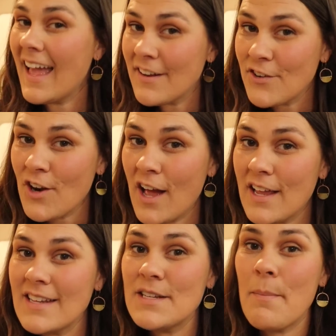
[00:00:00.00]
And if you're
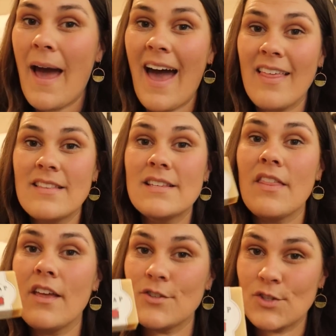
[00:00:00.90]
not into baths,
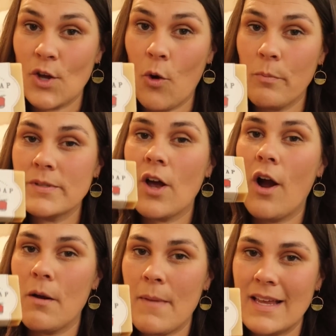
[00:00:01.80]
their soaps
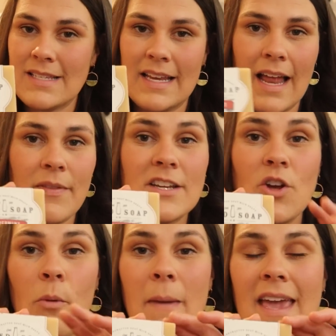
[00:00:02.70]
are amazing. Now, they
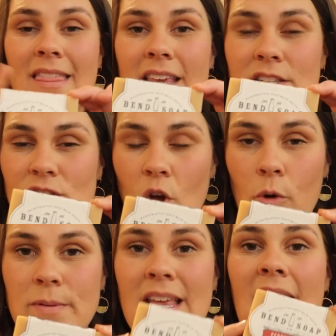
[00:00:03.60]
don't make these
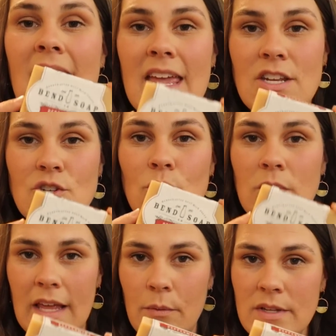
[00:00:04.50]
soaps into
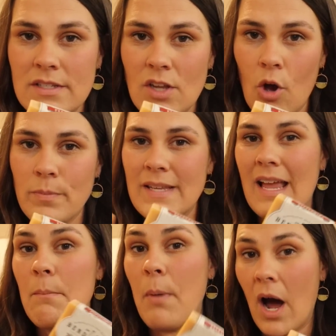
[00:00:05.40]
liquid soaps
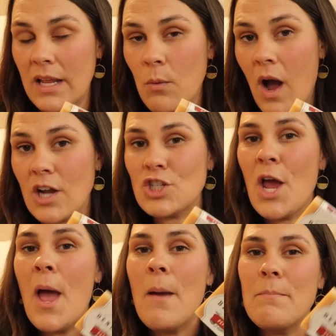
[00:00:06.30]
like a body wash,
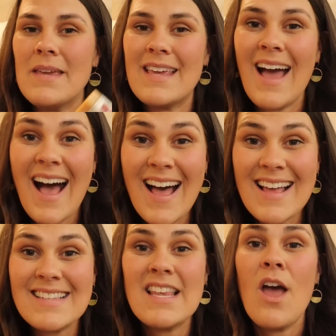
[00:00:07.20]

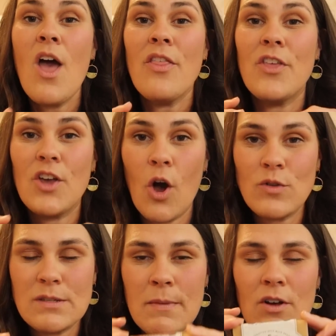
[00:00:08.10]
because the
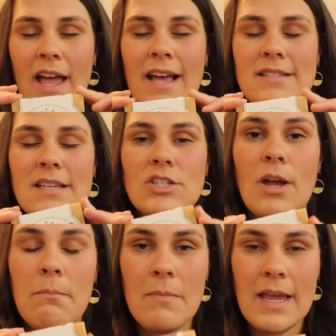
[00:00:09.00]
goat's milk has
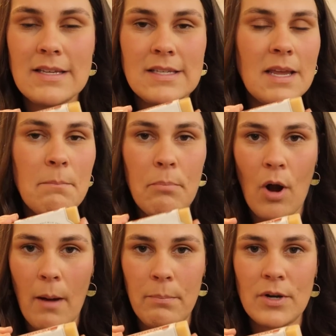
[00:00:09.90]
such amazing
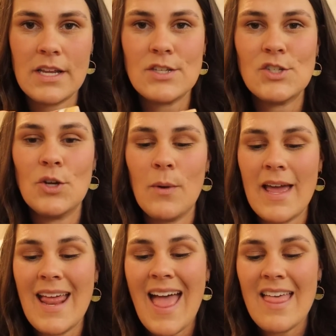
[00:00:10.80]
properties to
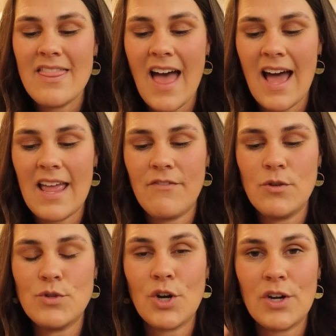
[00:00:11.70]
it that if
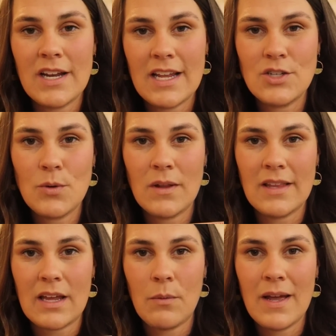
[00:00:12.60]
you turn it into a
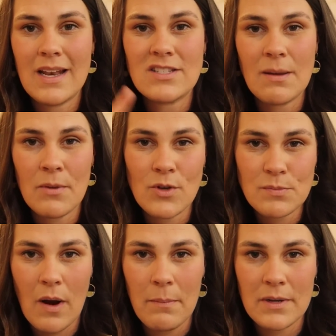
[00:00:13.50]
liquid, some of
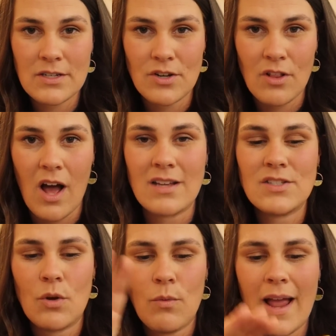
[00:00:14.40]
those properties are
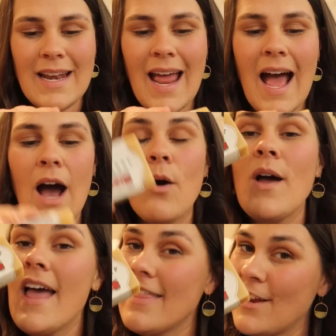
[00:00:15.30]
lost. So right
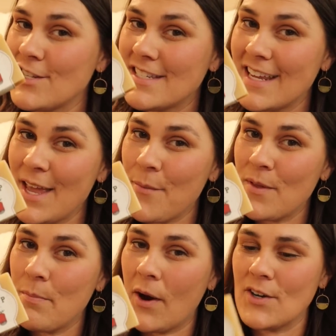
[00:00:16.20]
now, they're sticking
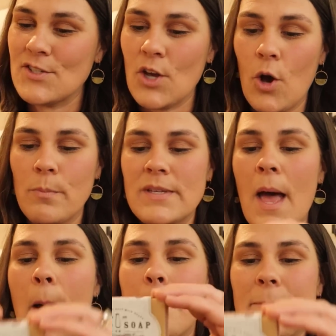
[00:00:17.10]
with bar soaps,
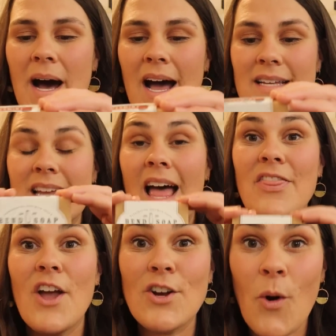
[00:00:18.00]
but
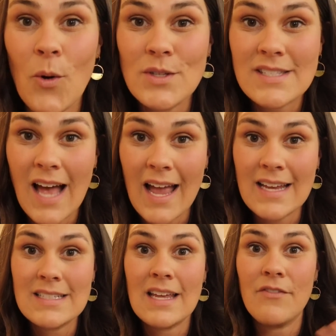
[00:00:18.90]
their whole
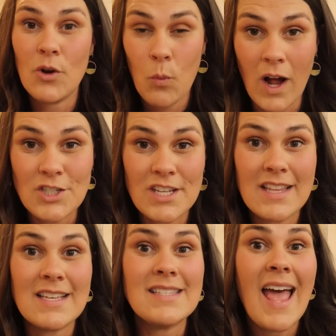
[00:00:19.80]
site, if you're
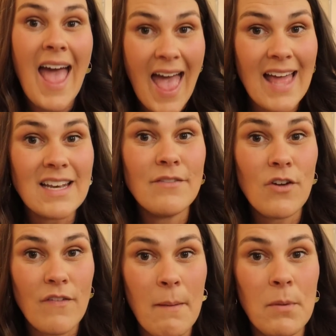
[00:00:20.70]
watching this end of
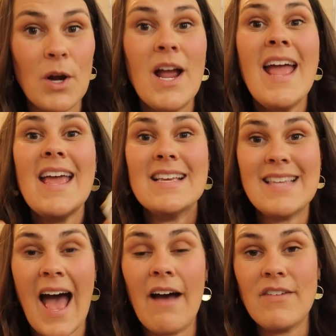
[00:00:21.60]
November,
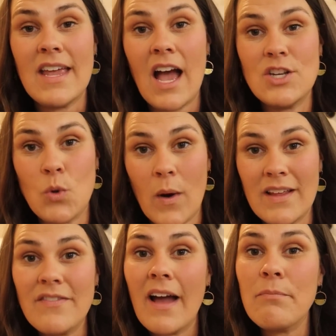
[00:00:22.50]
is having a
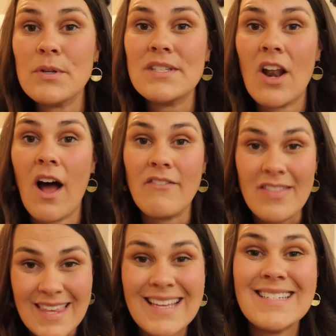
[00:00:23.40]
twenty-five percent
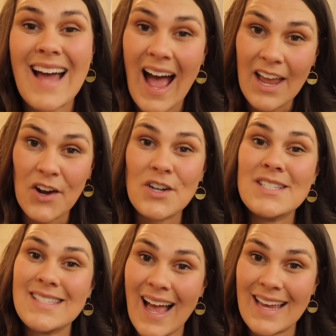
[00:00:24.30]
off the entire
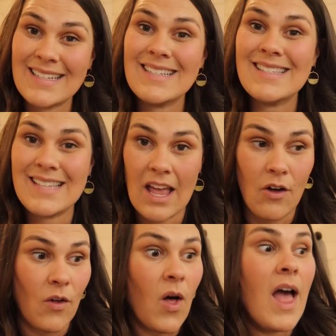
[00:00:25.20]
site
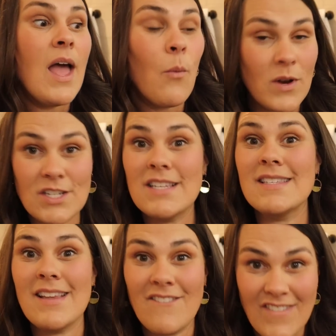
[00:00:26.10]
sale, which
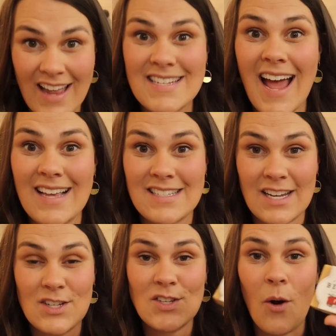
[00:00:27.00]
is
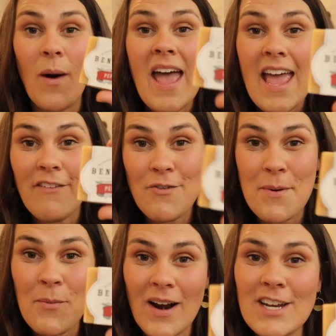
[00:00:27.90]
fantastic. So if
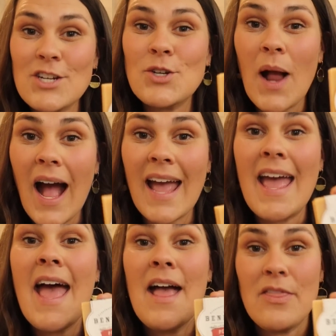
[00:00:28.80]
you've been wanting to
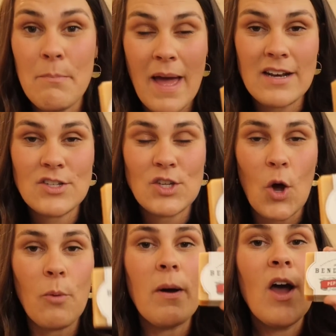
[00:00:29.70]
try the Bend
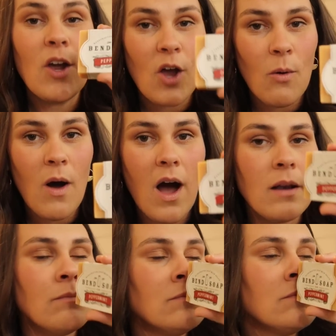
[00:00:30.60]
Soap, go
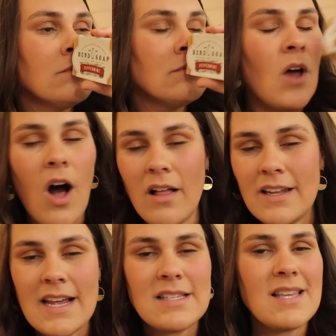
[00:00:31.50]
on.
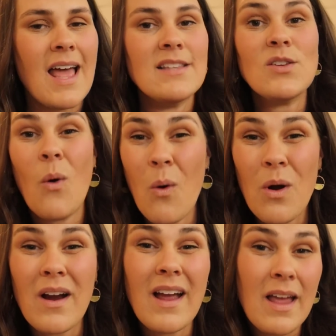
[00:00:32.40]
Holiday scents,
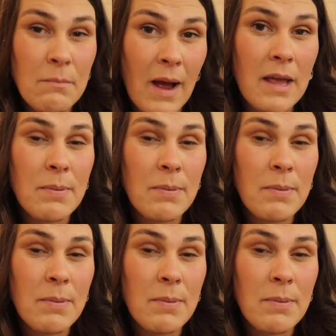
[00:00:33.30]
or in my